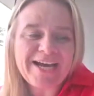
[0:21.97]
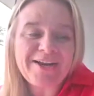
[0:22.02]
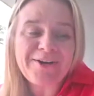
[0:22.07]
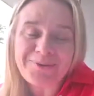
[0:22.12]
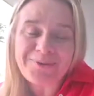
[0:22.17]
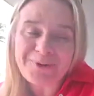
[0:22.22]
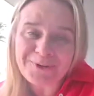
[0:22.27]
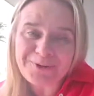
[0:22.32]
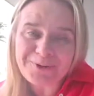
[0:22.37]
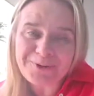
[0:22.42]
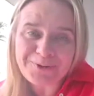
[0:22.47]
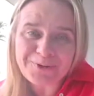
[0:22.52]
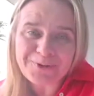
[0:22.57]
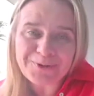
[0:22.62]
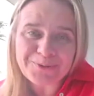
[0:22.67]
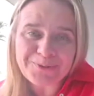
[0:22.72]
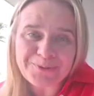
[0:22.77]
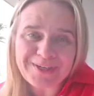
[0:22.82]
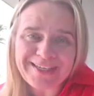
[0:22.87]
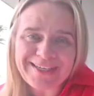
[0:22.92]
Hello, Dr.
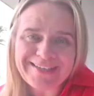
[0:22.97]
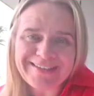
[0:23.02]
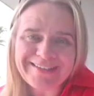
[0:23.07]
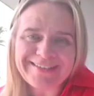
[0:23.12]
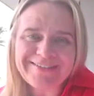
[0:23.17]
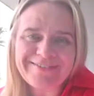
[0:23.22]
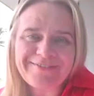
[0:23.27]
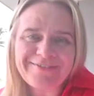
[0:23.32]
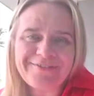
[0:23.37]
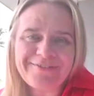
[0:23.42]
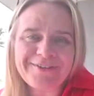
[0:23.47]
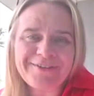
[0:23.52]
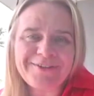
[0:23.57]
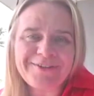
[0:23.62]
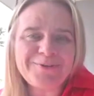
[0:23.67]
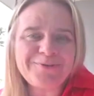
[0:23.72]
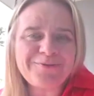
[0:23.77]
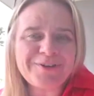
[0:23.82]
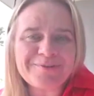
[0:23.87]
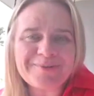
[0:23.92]
Ortwin.
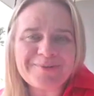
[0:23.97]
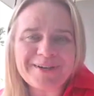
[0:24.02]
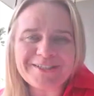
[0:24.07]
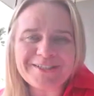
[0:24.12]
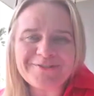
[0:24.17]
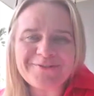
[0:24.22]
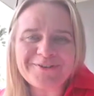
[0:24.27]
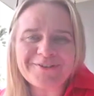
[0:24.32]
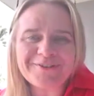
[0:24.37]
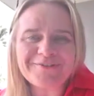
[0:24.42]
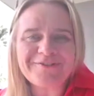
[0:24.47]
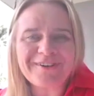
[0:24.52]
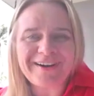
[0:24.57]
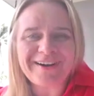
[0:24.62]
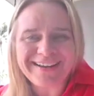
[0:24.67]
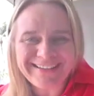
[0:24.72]
Thank you very much for